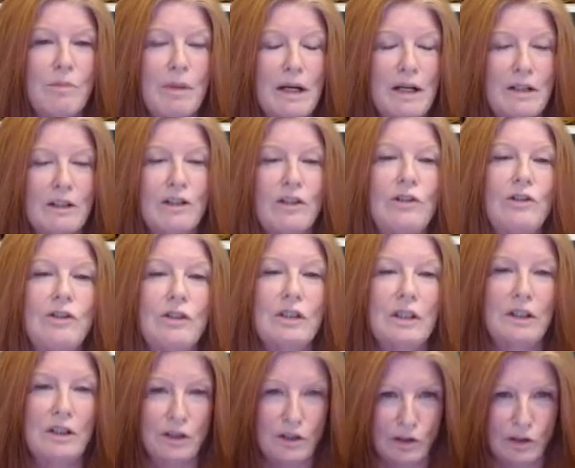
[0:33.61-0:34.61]
masters
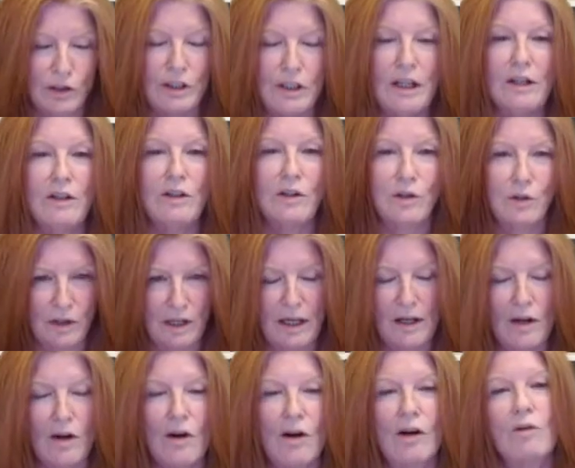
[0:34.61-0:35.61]
and understand who
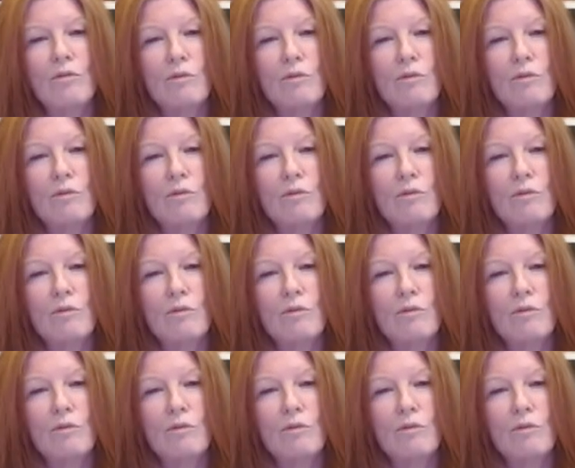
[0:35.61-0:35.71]
they are